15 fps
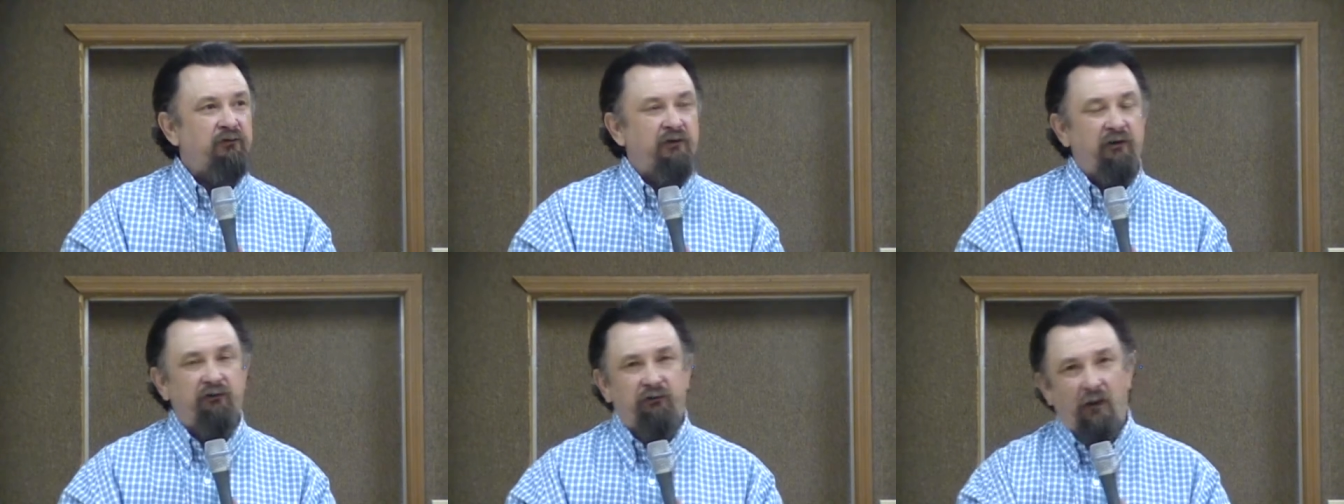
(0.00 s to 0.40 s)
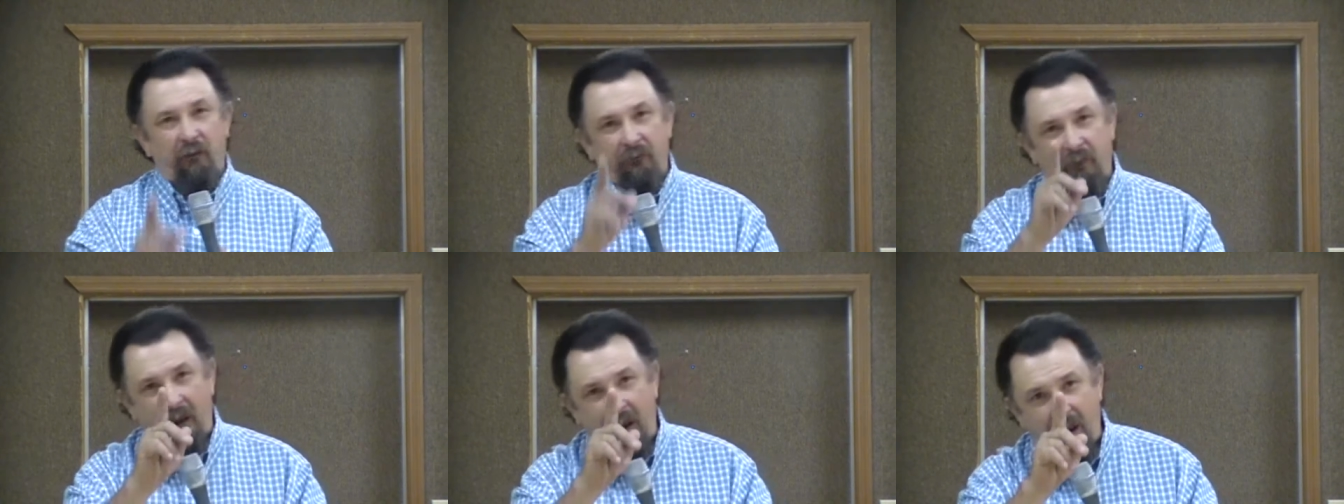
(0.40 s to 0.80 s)
She
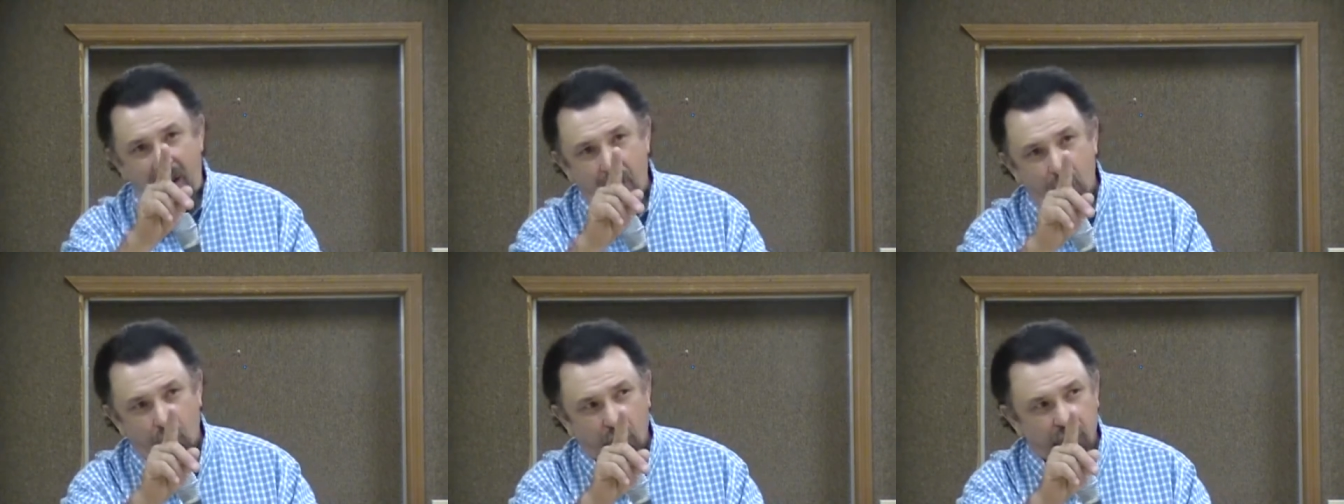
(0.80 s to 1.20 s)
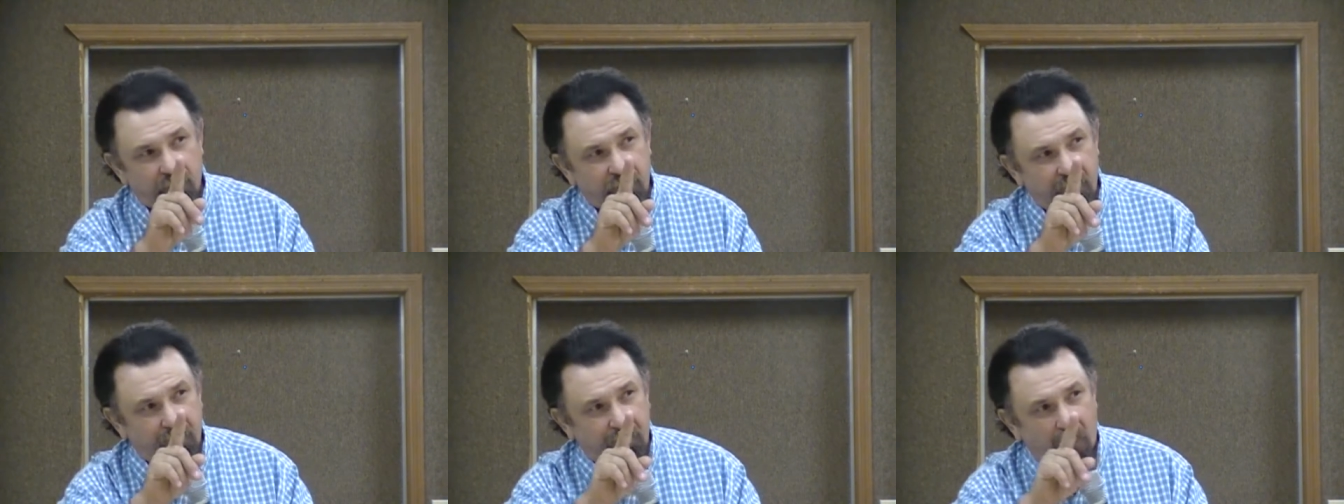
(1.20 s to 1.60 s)
said, That
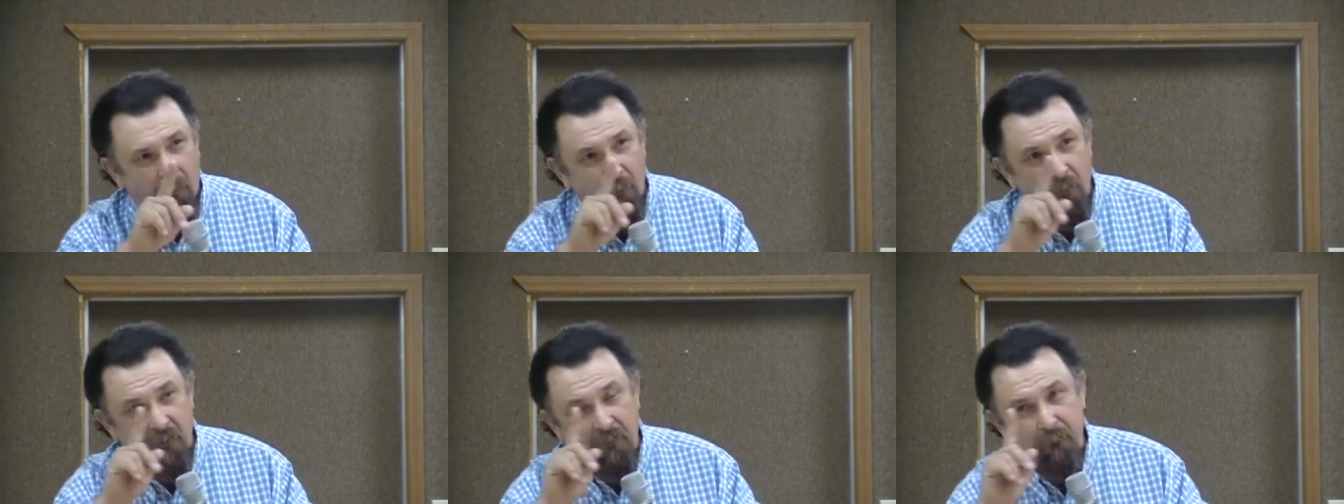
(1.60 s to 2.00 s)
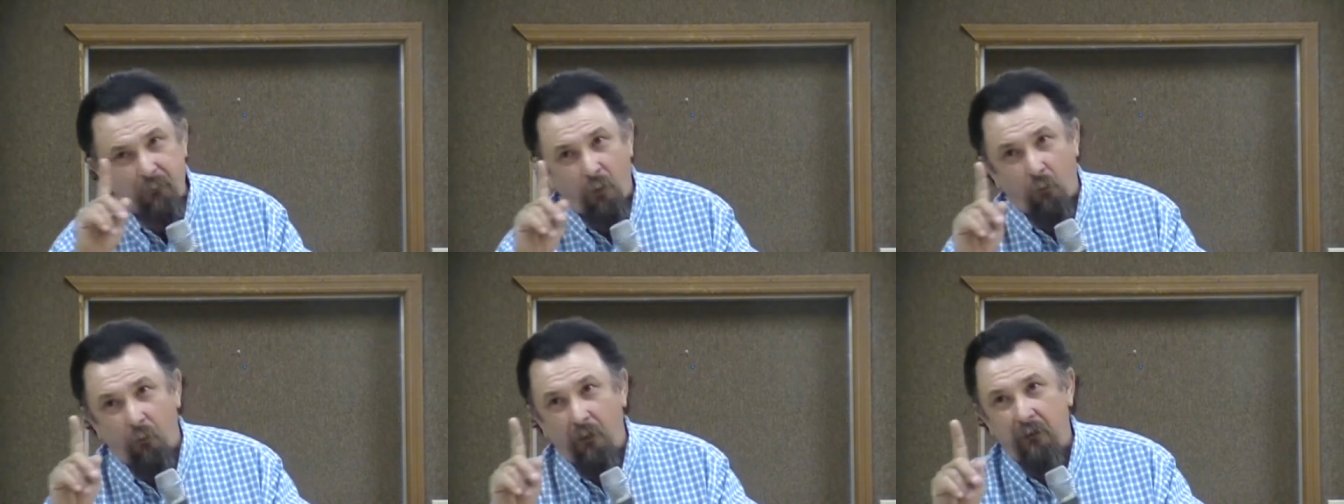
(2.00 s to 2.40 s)
was the turning
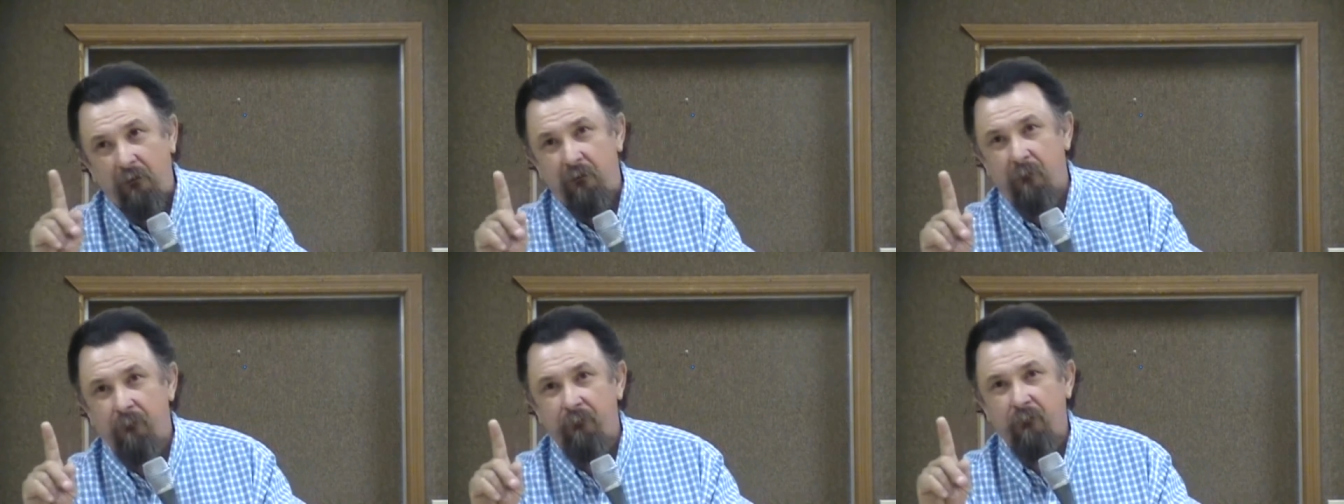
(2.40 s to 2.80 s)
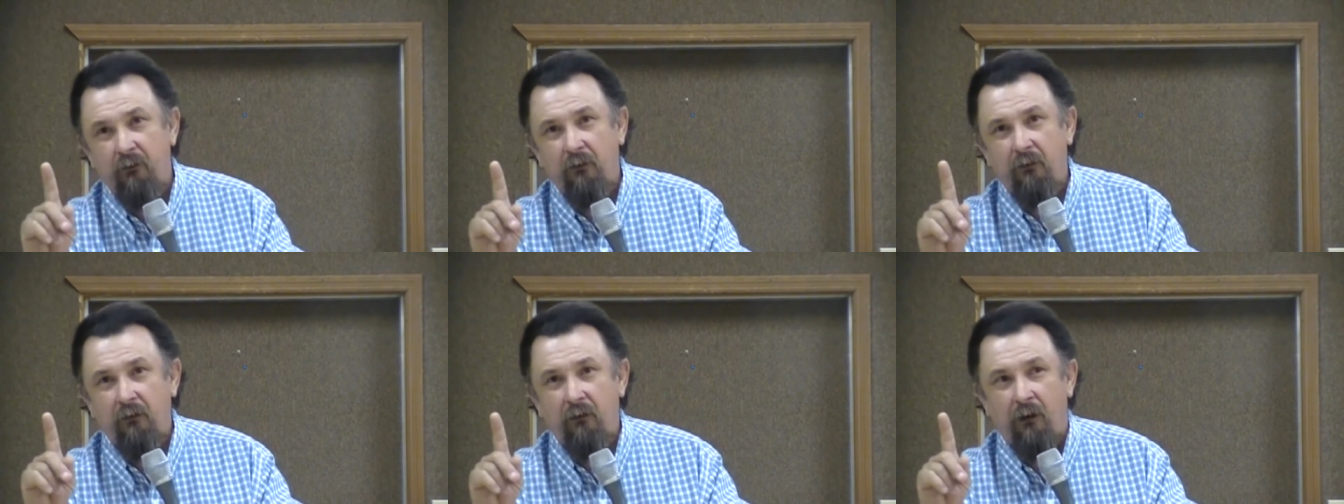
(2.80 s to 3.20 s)
point
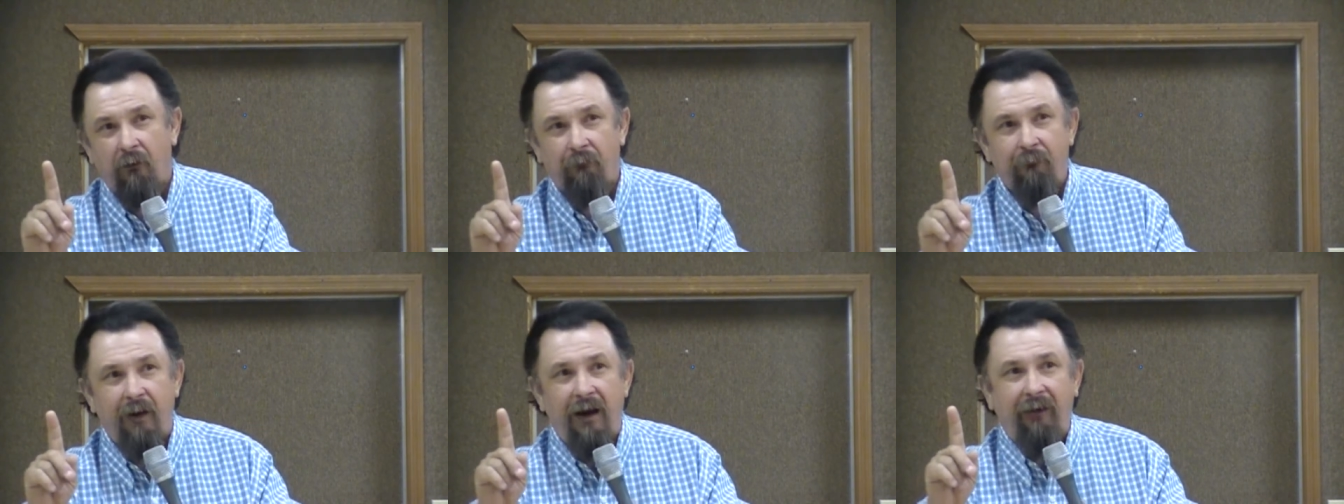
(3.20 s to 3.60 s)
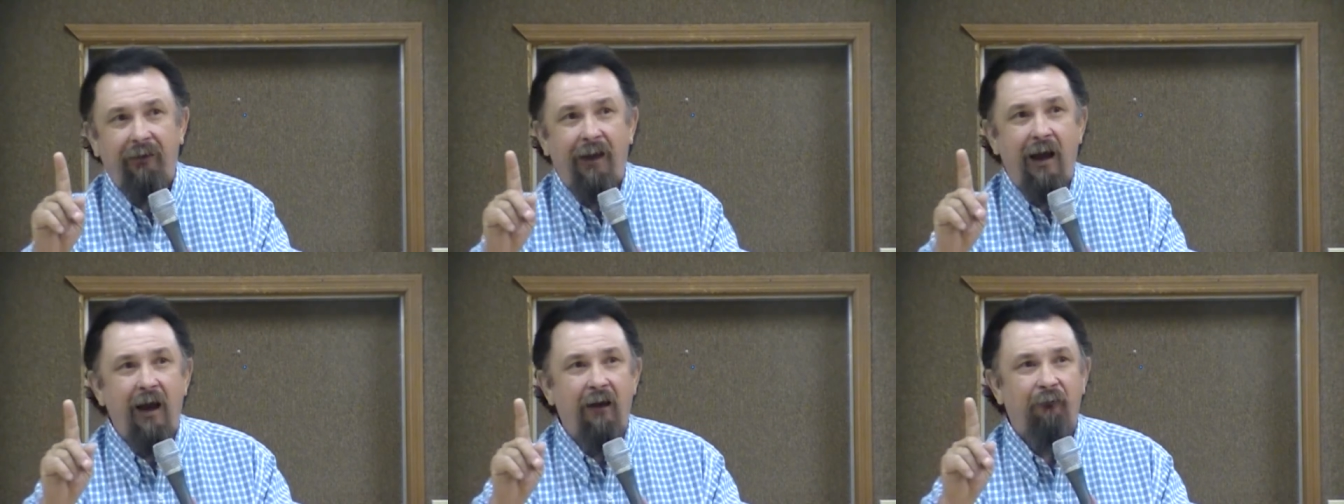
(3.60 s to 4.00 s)
of my
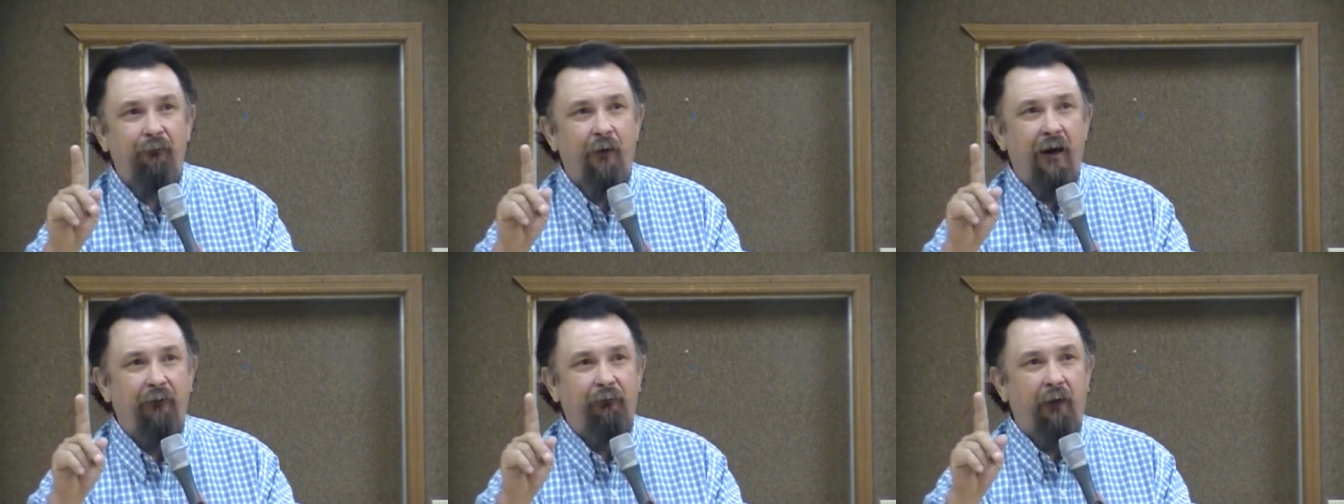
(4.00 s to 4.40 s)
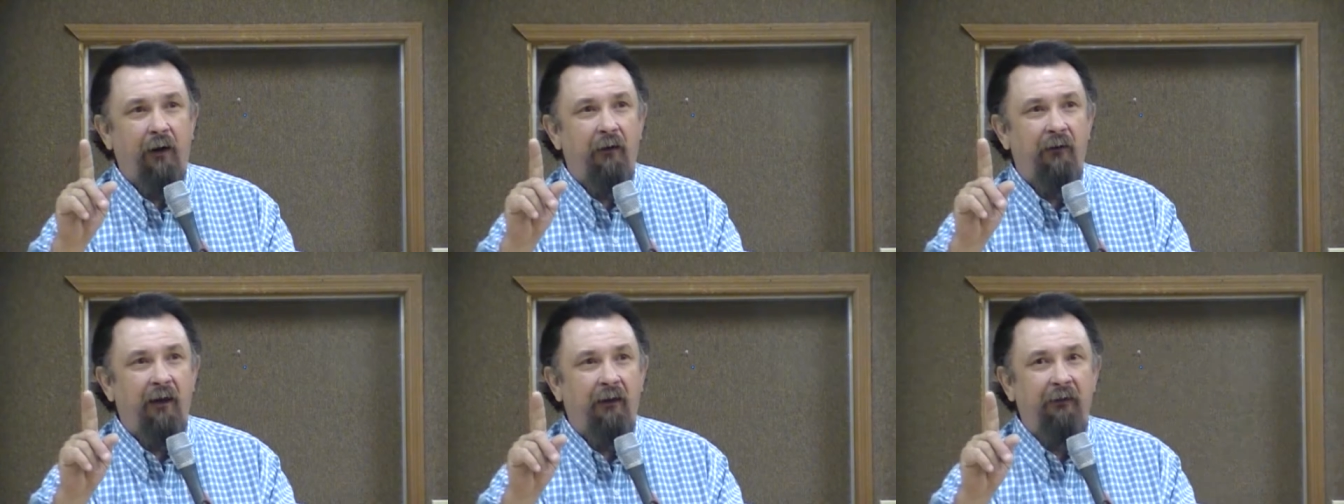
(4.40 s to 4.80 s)
life right
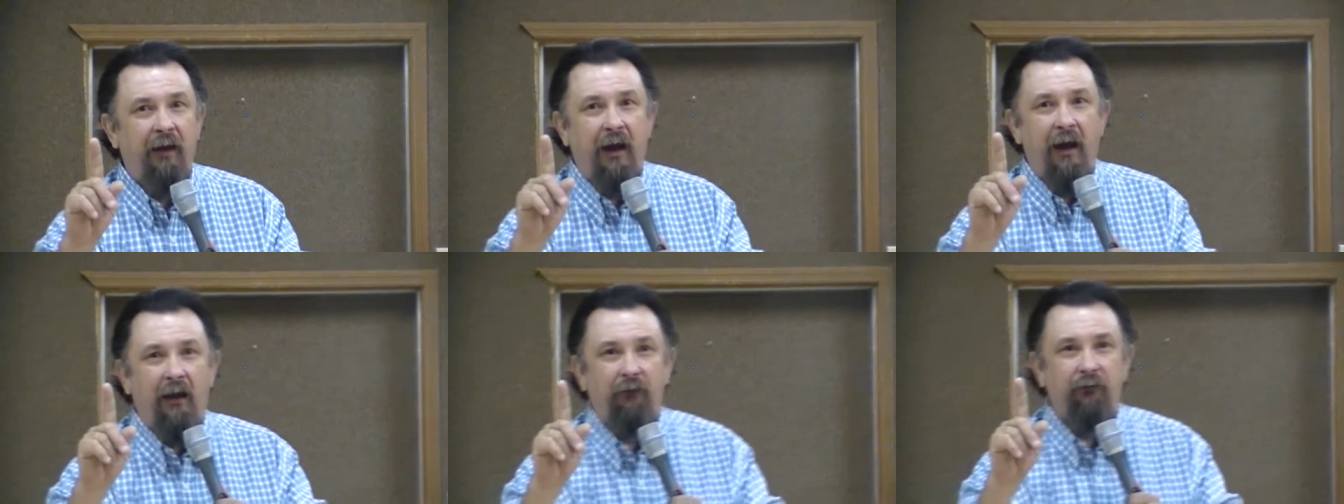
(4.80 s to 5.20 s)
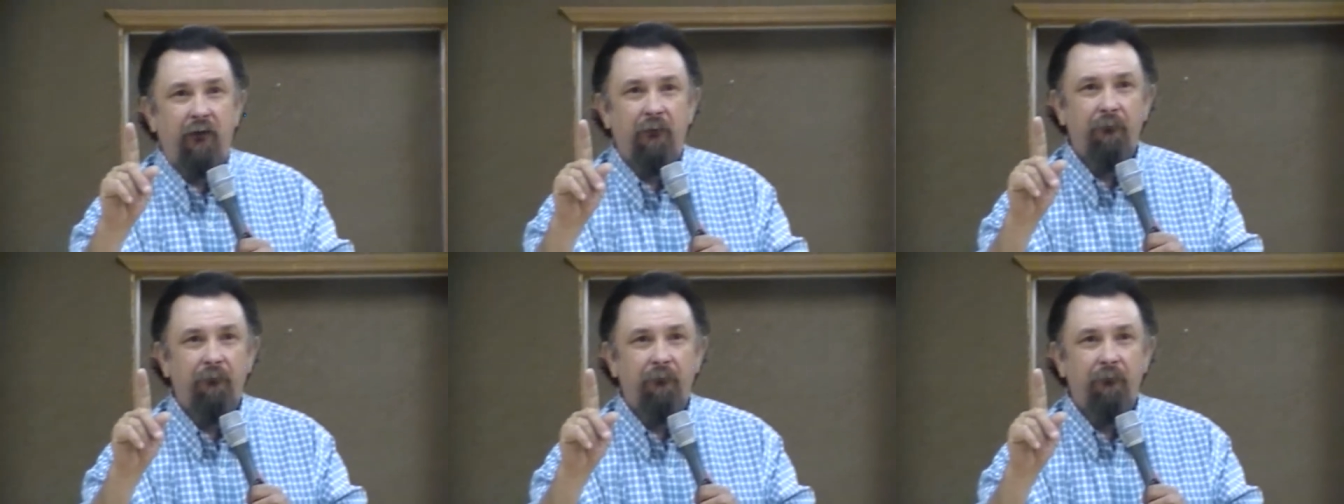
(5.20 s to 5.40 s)
there that night.